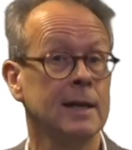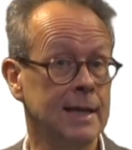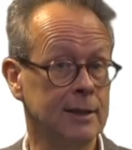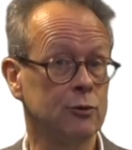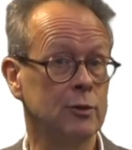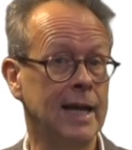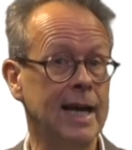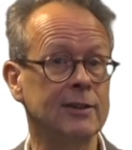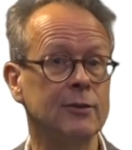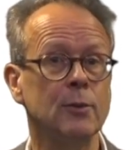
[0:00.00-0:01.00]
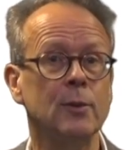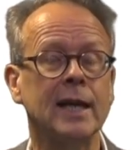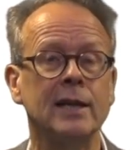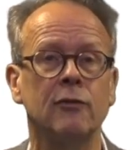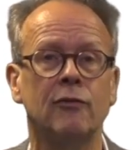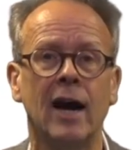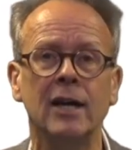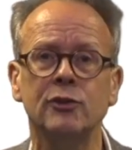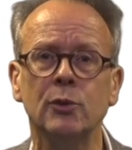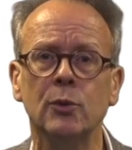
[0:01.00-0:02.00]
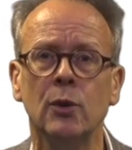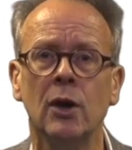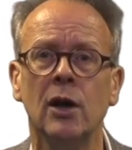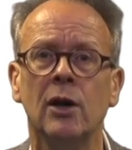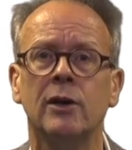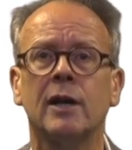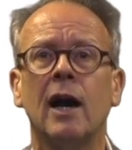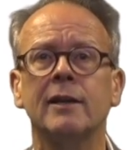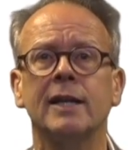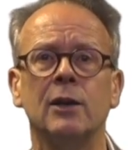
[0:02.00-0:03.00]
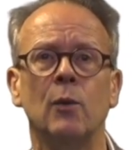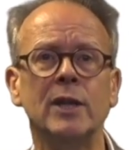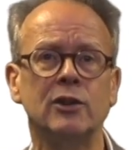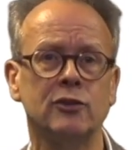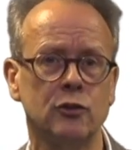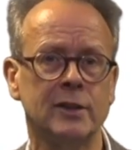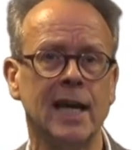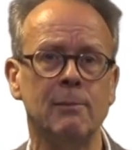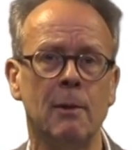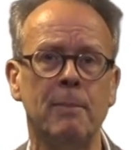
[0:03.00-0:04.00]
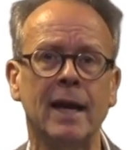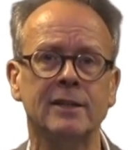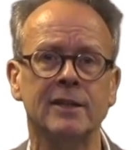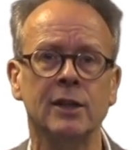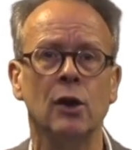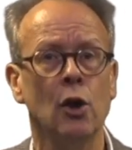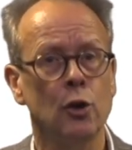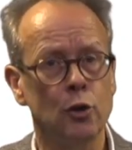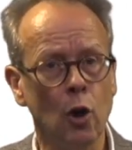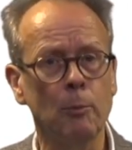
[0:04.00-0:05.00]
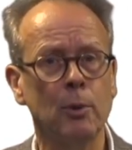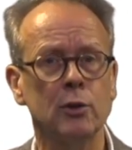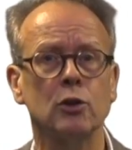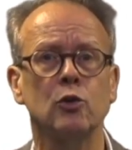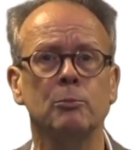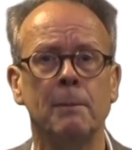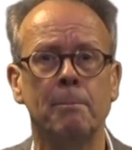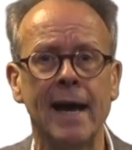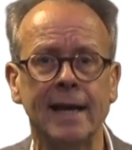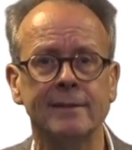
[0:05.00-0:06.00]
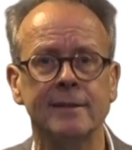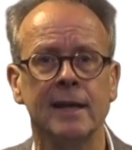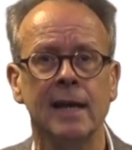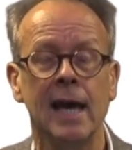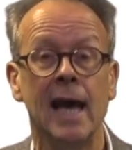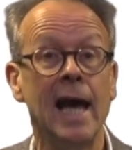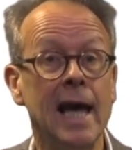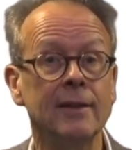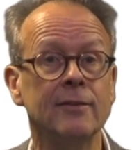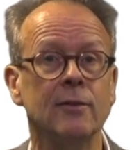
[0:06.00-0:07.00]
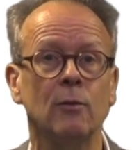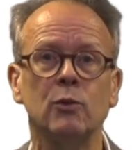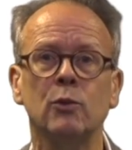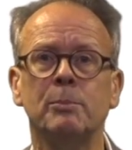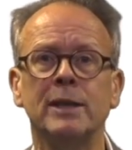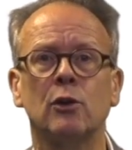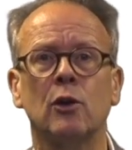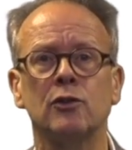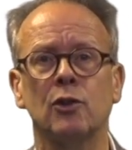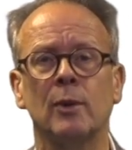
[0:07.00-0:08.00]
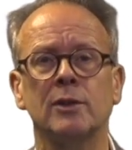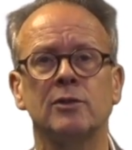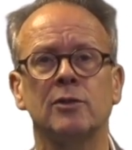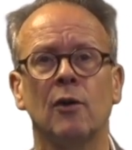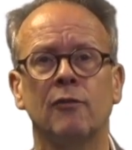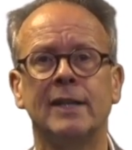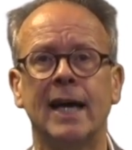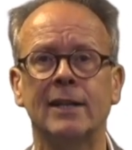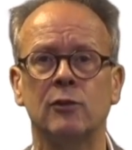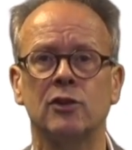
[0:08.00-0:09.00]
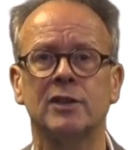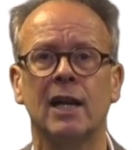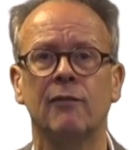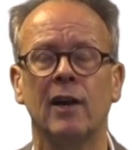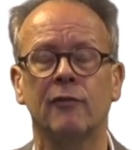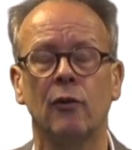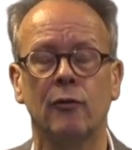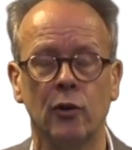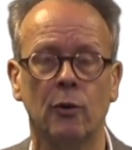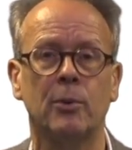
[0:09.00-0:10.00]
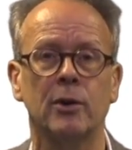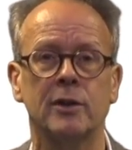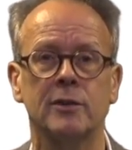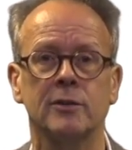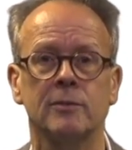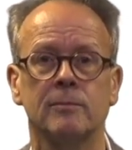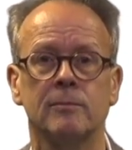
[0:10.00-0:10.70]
Next to that, we can advise you regarding in which sustainable packaging your product could be packed and what would be the consequence of that on the shelf life of your product.